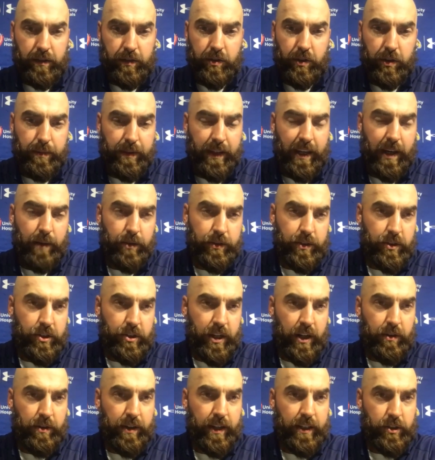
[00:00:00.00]
So to be able to
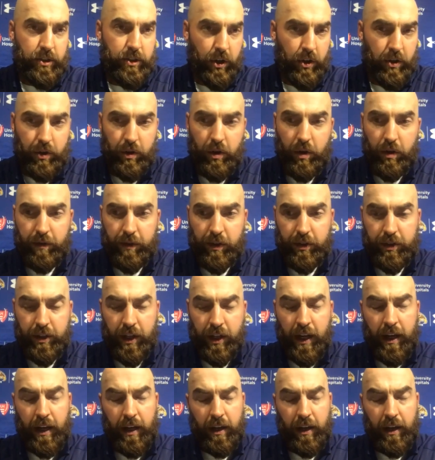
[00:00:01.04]
generate turnovers,